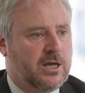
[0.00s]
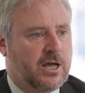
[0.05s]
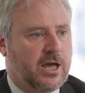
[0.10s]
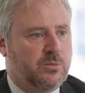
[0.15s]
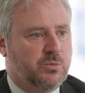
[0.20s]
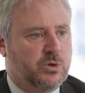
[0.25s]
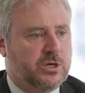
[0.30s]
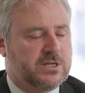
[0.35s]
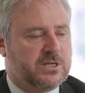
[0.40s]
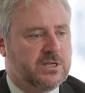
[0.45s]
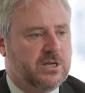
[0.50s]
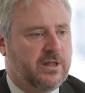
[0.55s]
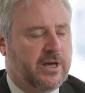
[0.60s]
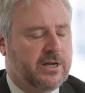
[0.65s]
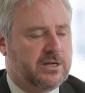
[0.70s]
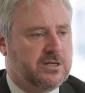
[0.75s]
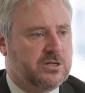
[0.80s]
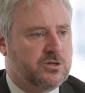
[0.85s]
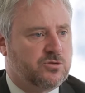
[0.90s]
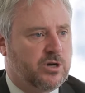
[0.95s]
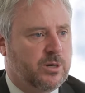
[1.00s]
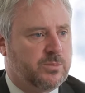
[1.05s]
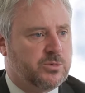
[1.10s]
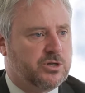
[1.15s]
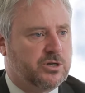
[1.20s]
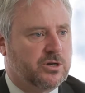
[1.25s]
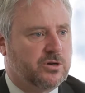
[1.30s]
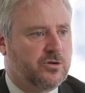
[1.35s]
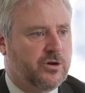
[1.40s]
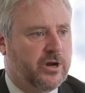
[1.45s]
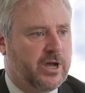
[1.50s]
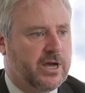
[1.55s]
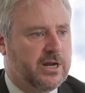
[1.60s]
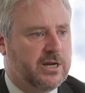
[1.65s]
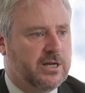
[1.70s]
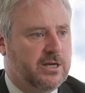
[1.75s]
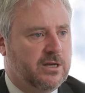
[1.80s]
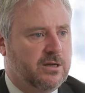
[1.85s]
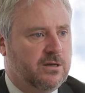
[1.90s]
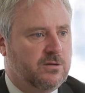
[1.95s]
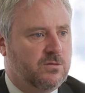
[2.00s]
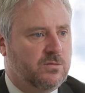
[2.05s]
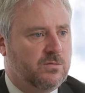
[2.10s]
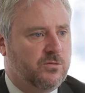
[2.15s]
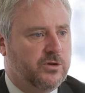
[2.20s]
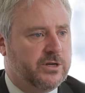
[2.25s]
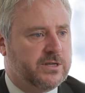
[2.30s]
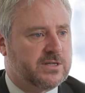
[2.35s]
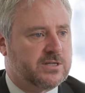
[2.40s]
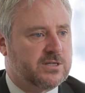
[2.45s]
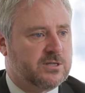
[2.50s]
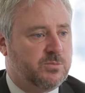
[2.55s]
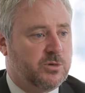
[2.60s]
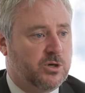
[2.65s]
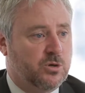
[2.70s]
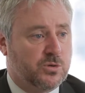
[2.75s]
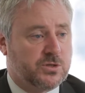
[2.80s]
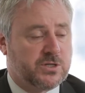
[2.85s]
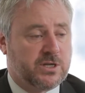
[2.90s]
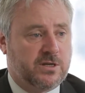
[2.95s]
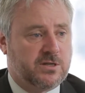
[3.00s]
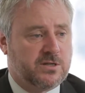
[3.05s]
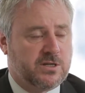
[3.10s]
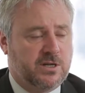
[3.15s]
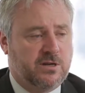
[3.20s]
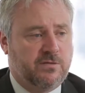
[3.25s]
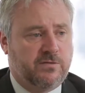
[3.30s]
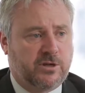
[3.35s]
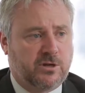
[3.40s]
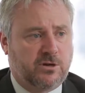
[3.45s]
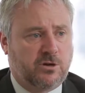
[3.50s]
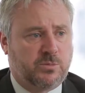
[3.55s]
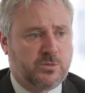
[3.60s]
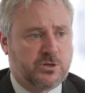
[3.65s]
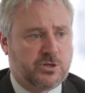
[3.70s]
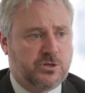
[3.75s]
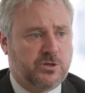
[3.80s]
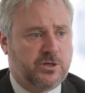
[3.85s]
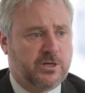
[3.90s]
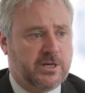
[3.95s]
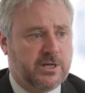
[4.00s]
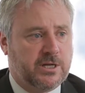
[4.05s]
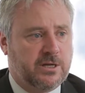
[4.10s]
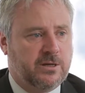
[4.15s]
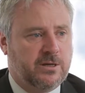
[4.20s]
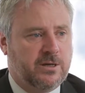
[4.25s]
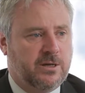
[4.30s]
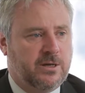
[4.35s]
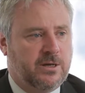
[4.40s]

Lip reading: and we see that disruption creating risks but also significant opportunity.